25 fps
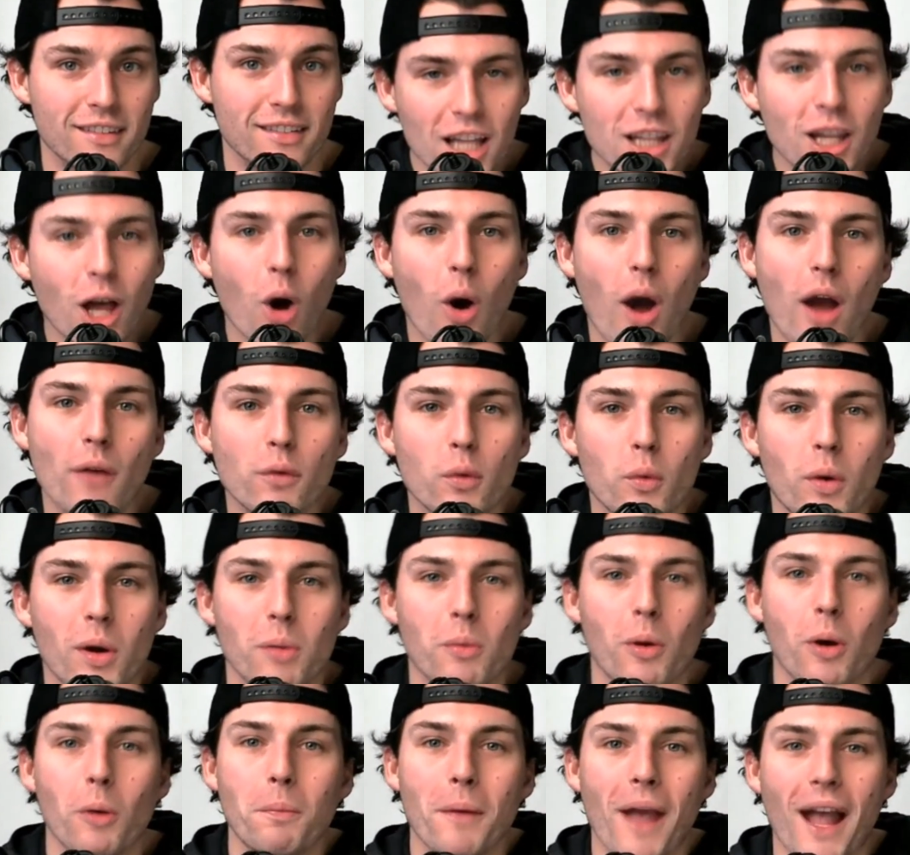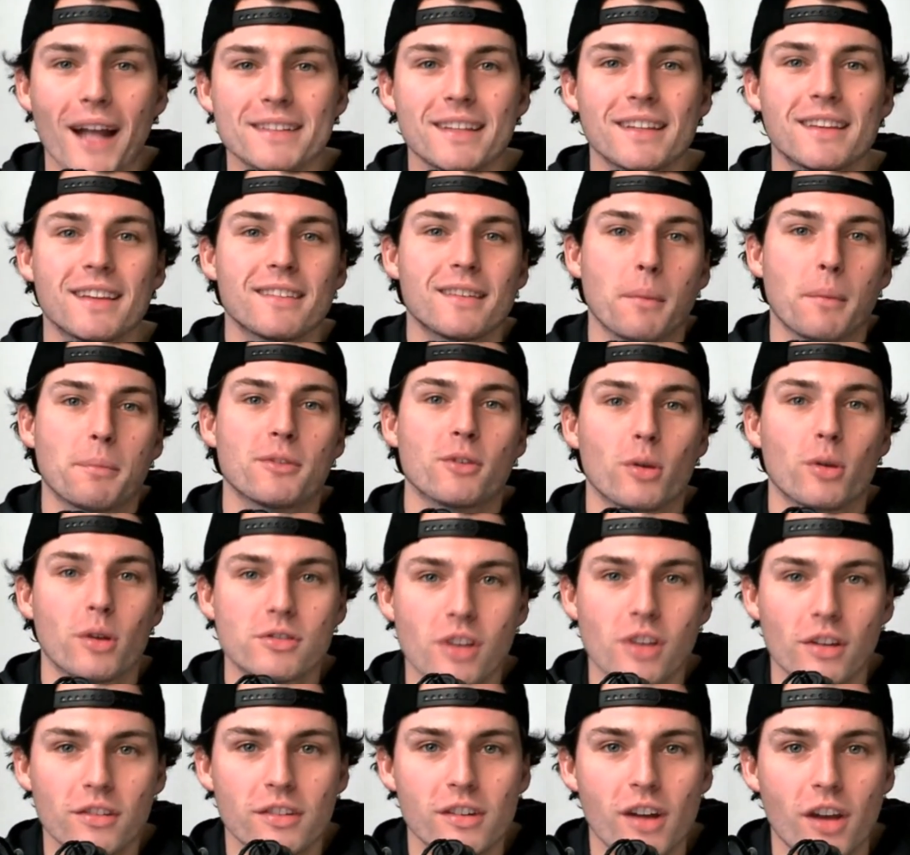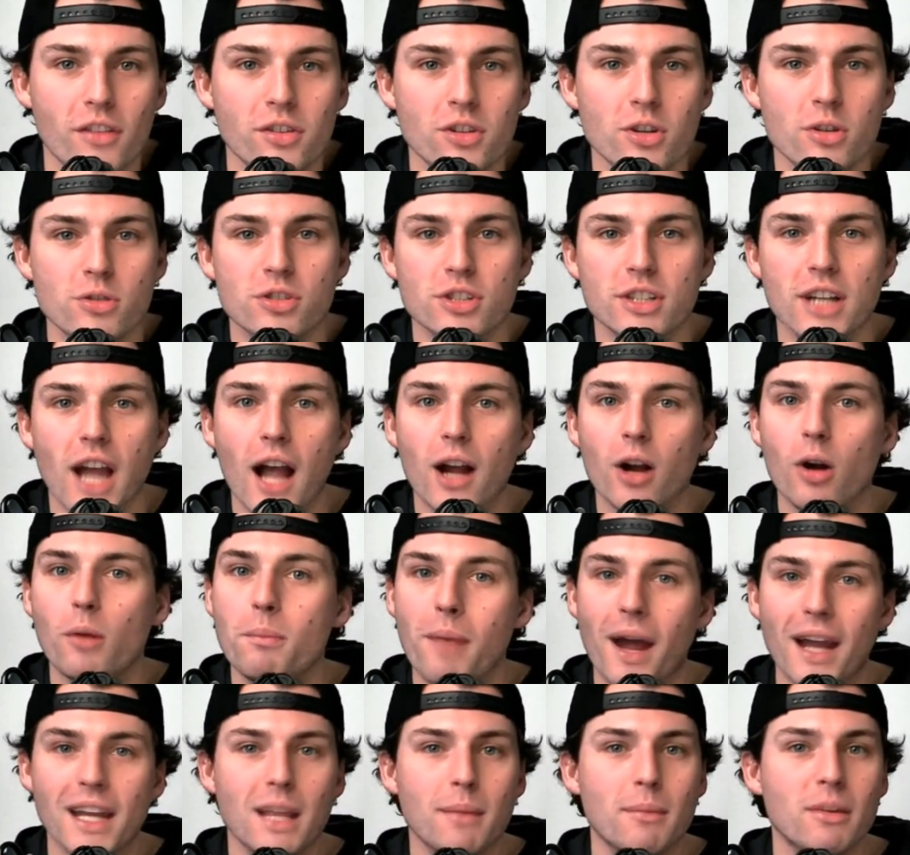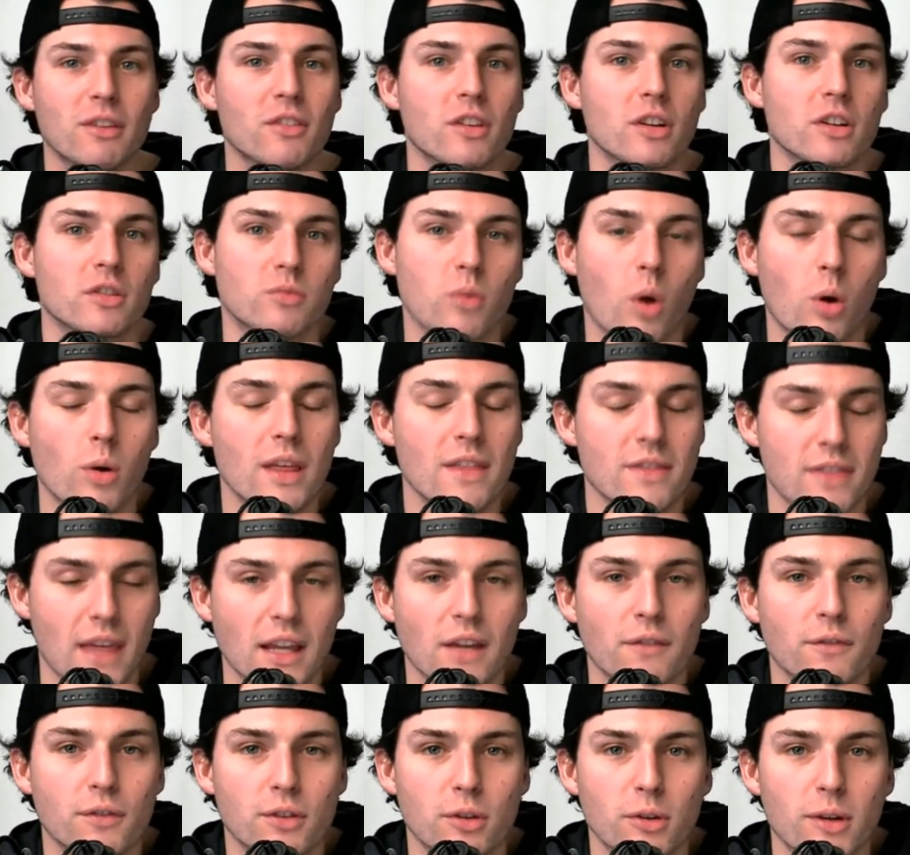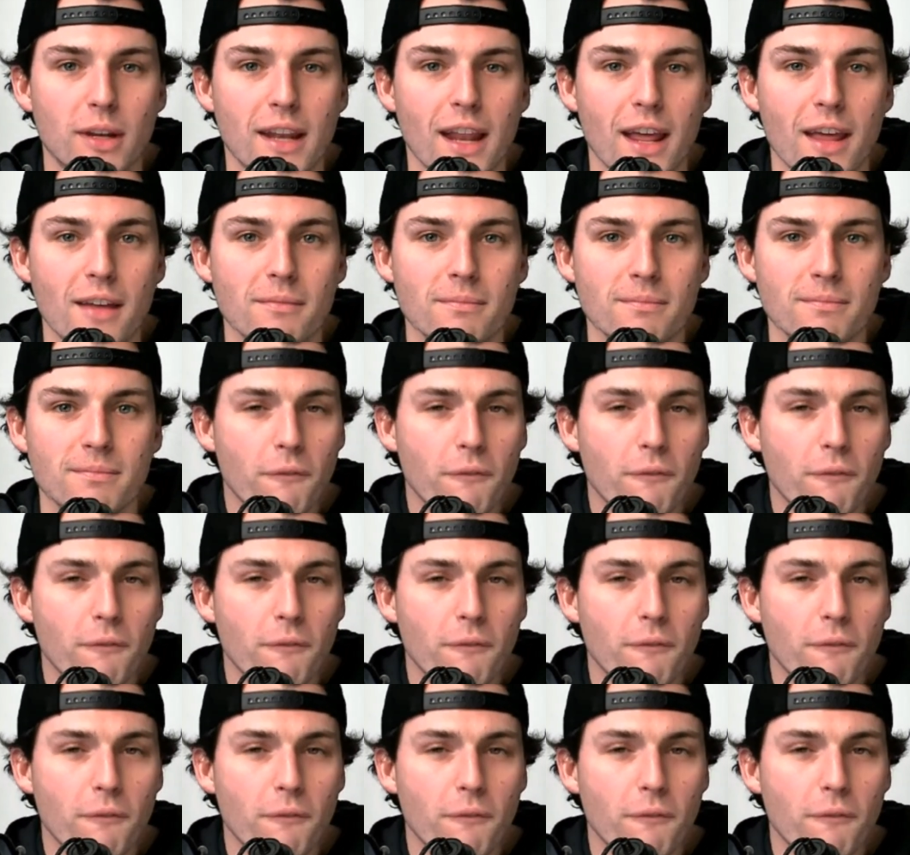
Hello, everyone, and welcome back to this episode of Just Another Year Chicago. My name is Nick Rohde. Thank you for tuning in.